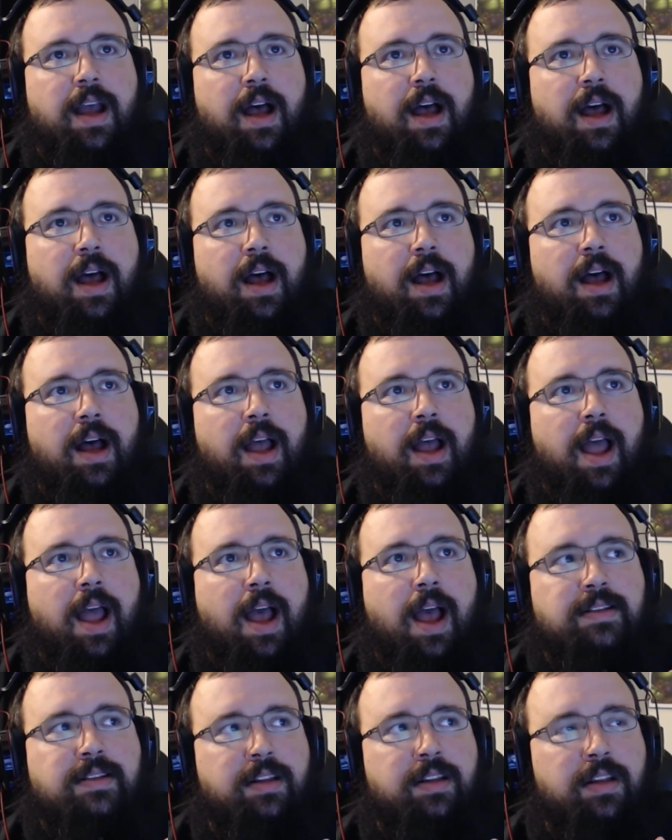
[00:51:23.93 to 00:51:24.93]

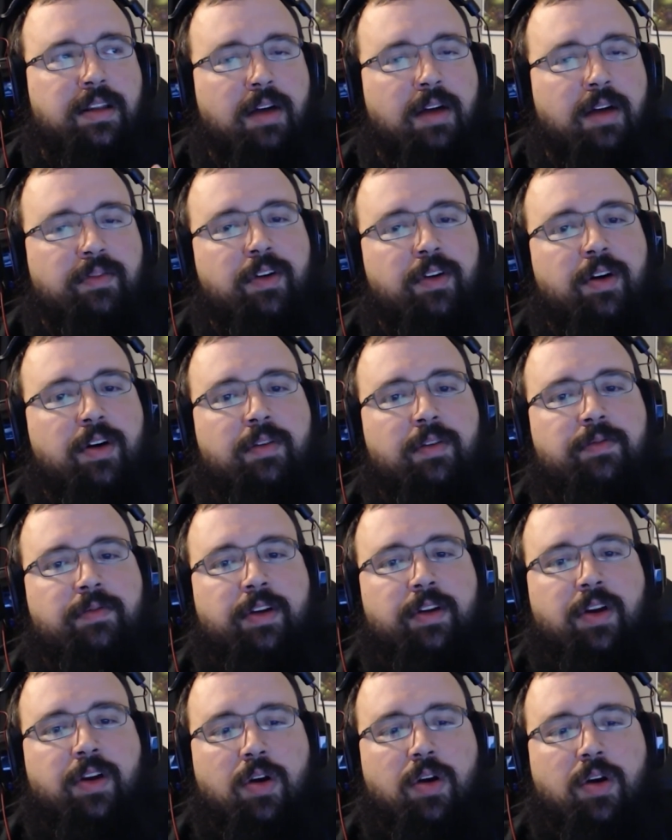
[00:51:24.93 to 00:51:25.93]
as a lover
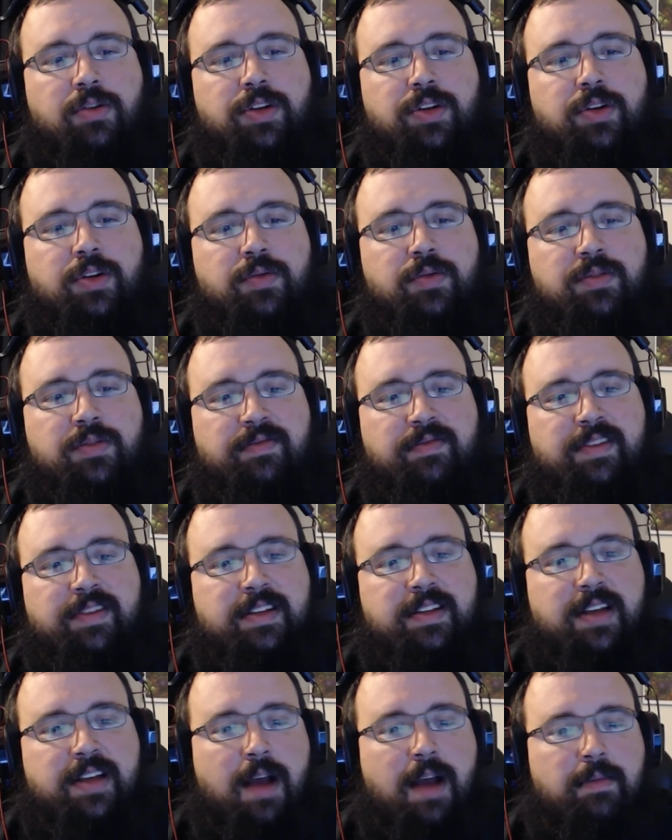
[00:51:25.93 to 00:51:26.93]
of the cartoons of
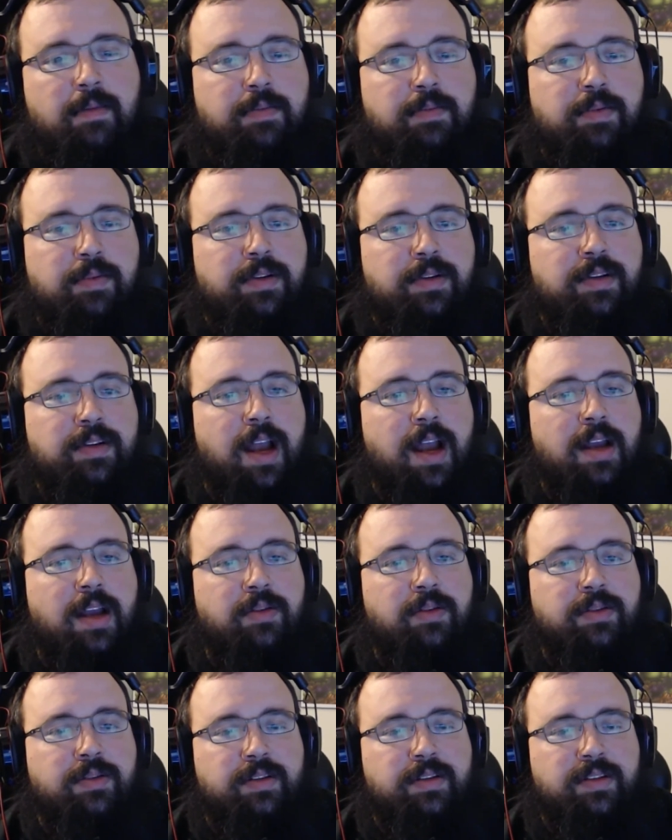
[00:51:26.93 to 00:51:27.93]
these comic book
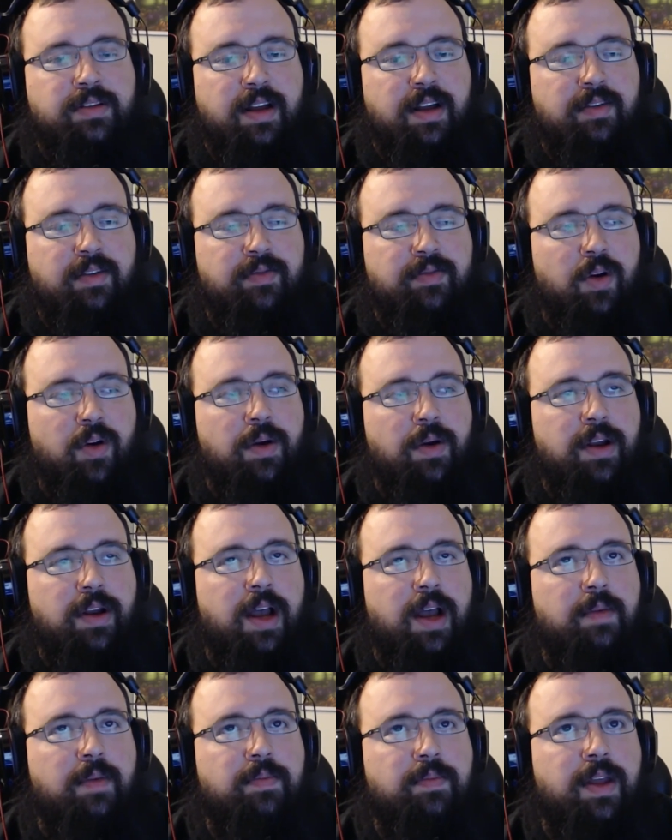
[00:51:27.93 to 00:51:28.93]
titles and stuff
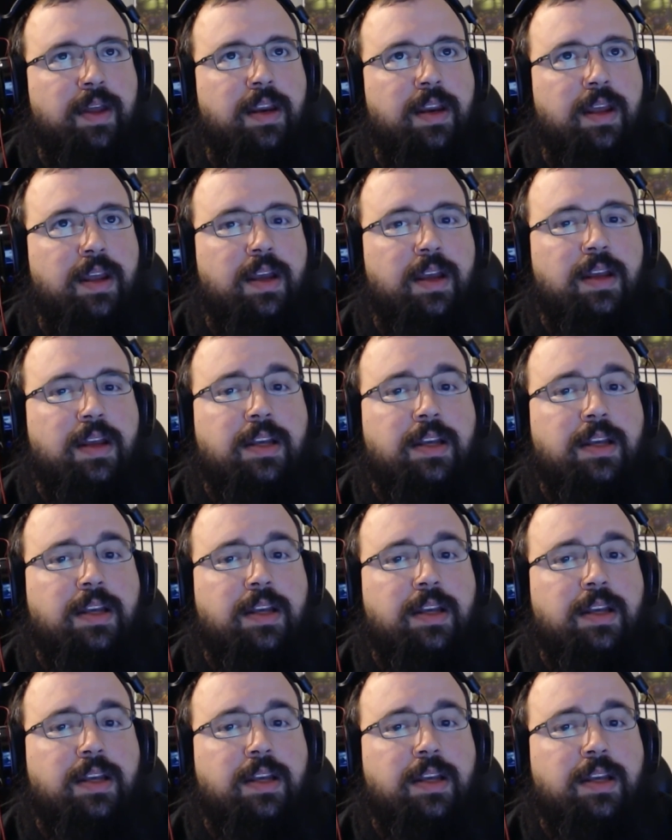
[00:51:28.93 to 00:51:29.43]
growing up that